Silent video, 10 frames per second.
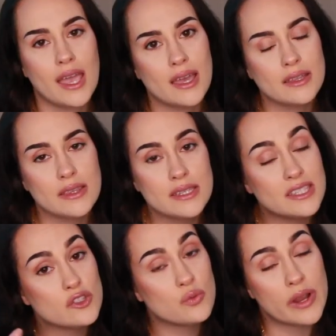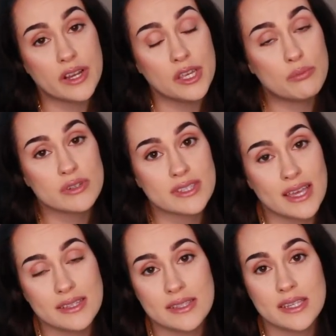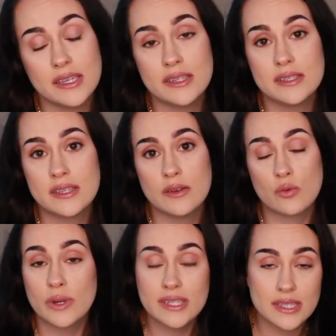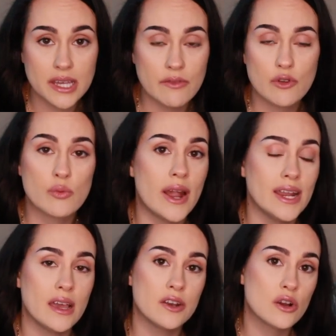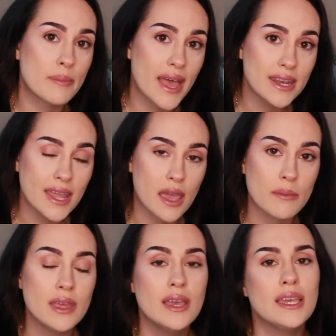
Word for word: And this is where he presents his reasoning for writing under a pen name.